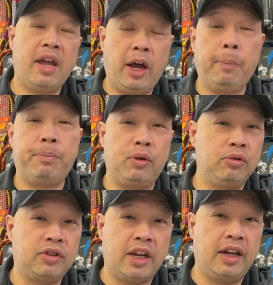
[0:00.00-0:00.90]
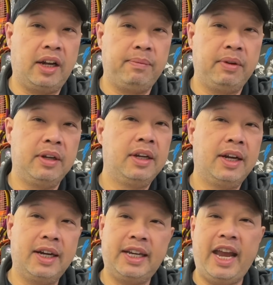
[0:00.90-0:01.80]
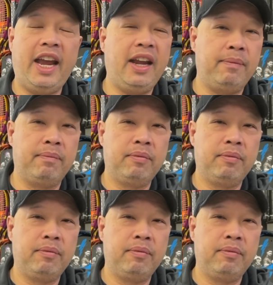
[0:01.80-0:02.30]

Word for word: help you set up a game.